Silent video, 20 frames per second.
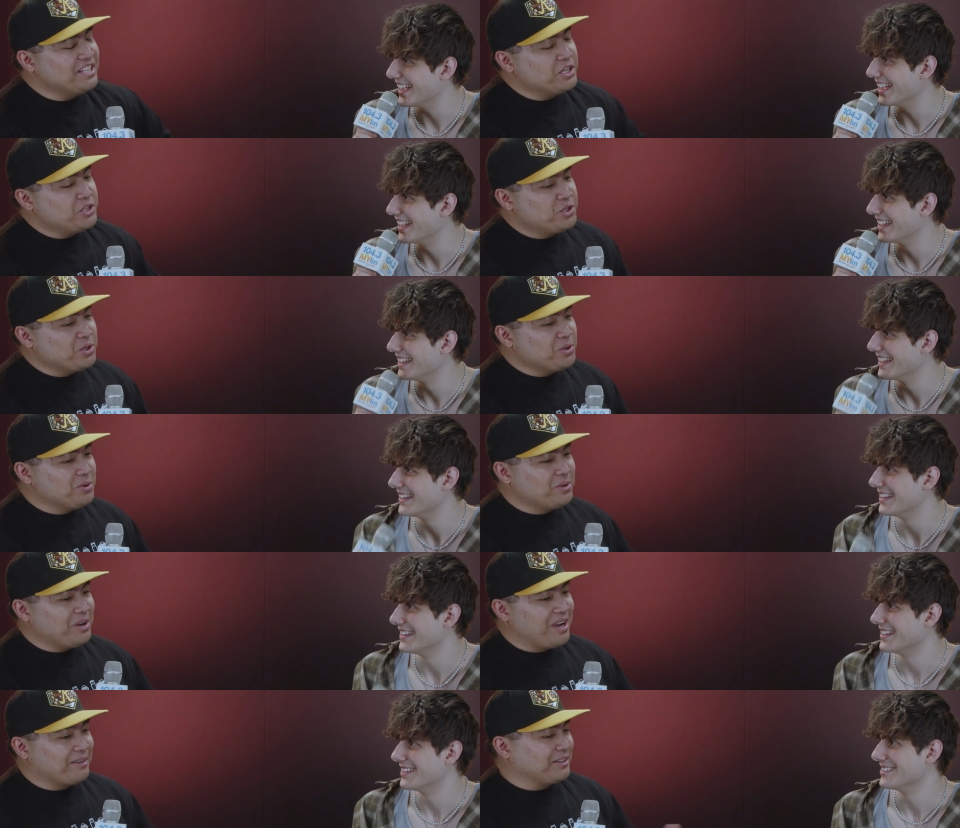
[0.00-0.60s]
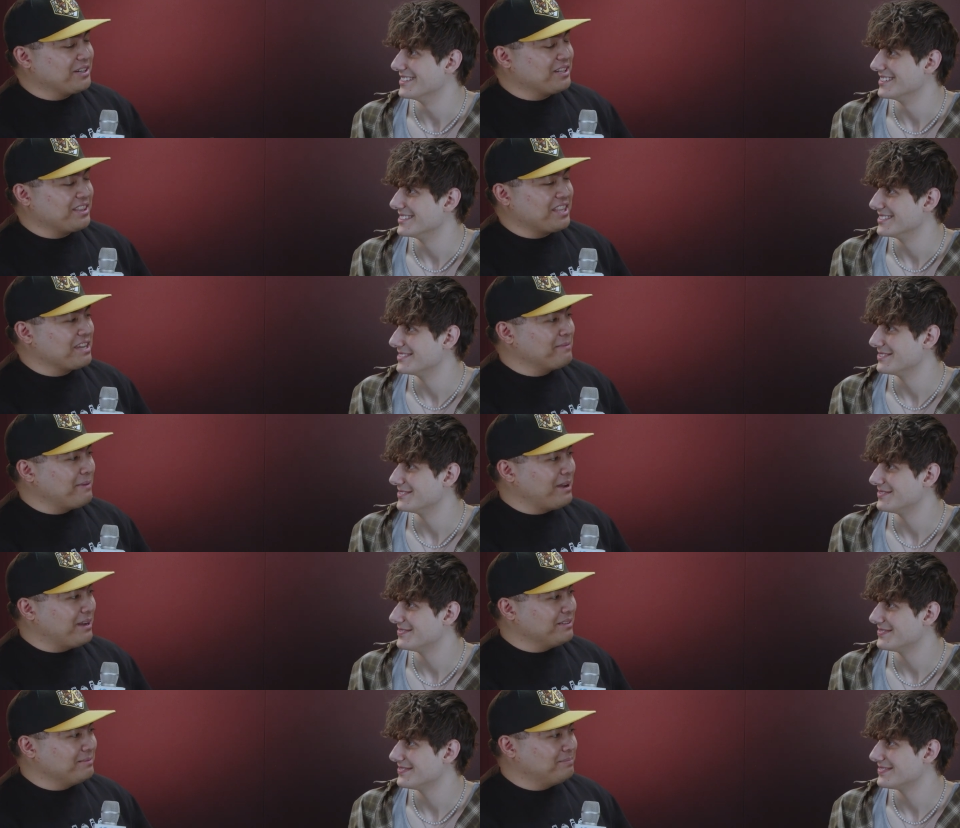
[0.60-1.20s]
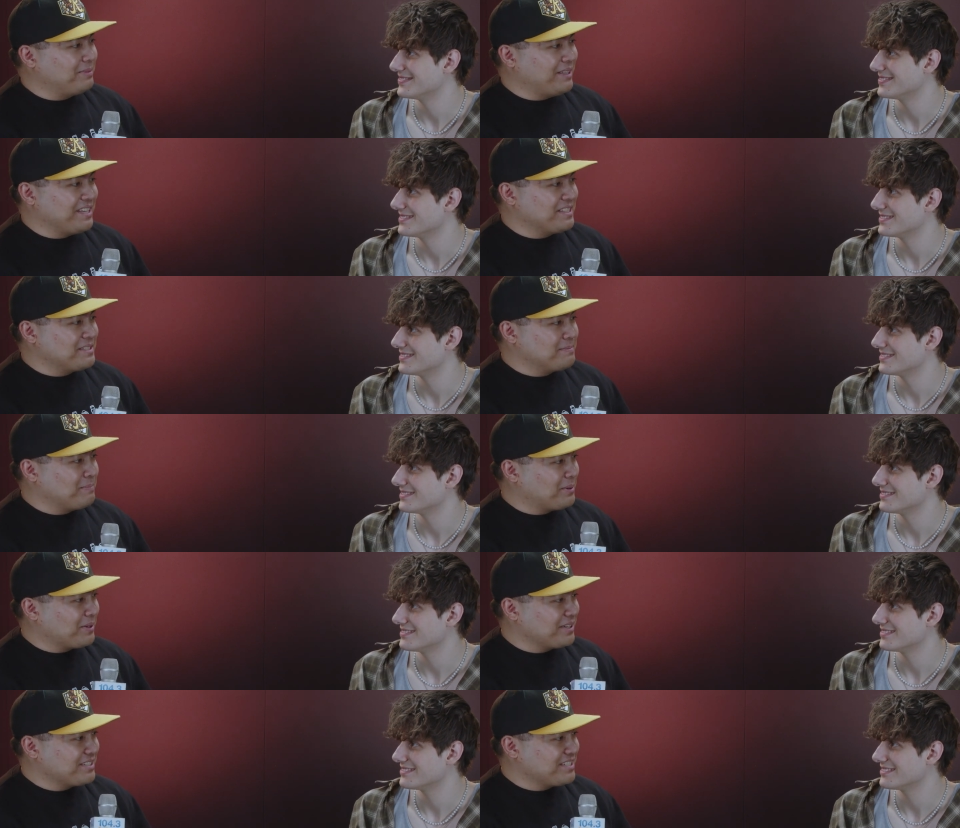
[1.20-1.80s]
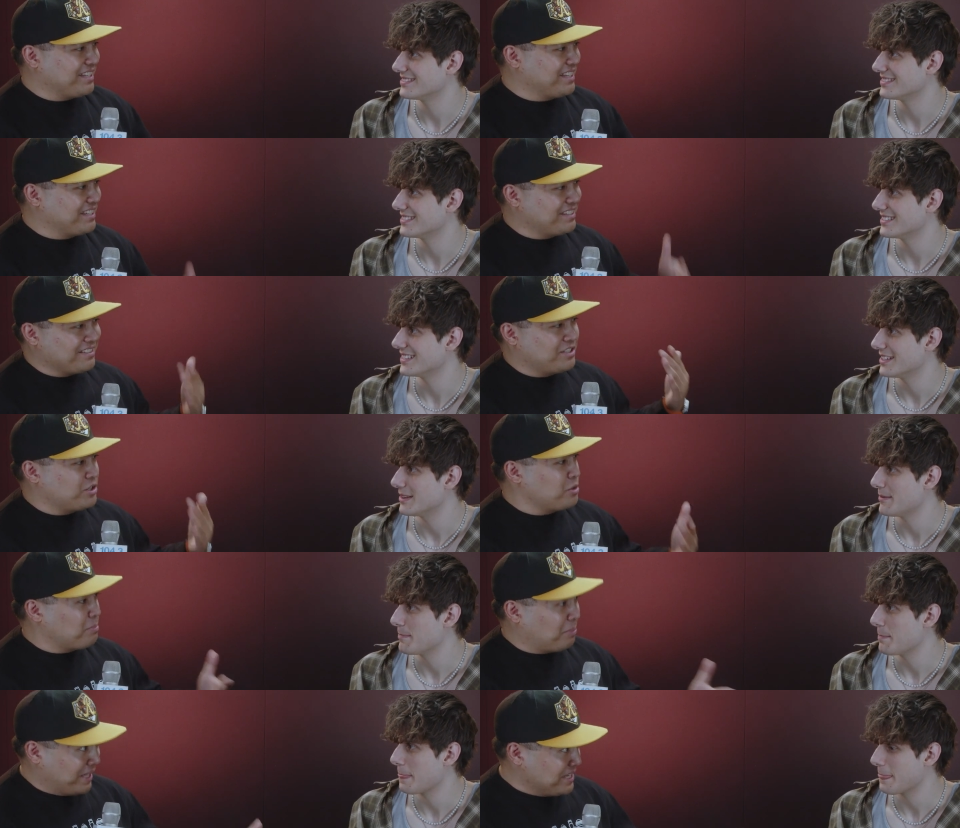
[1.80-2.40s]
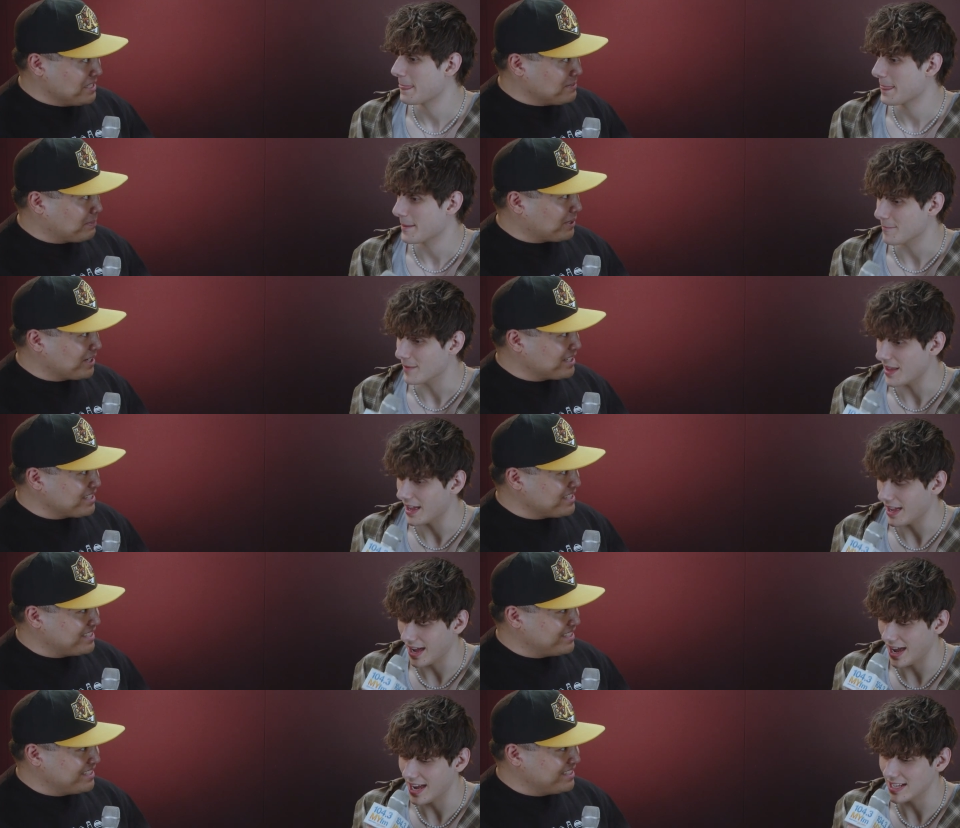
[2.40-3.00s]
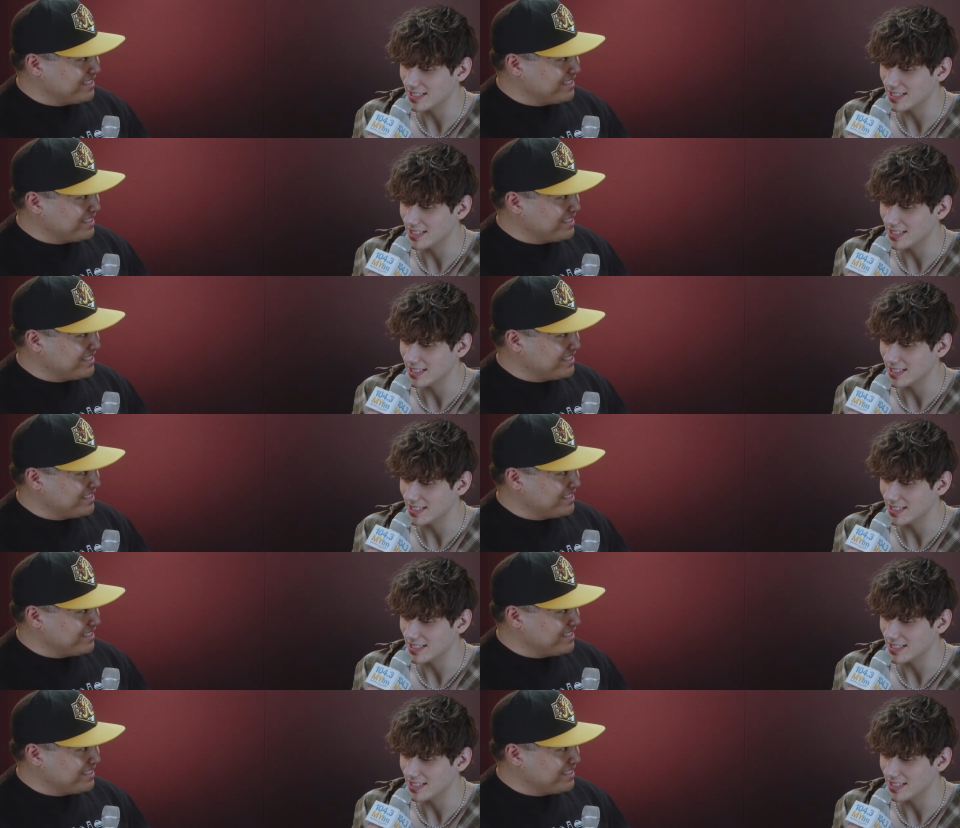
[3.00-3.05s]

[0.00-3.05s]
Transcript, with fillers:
Speaker 1: Yeah. Did you ever think about playing sports? Like, did you play sports?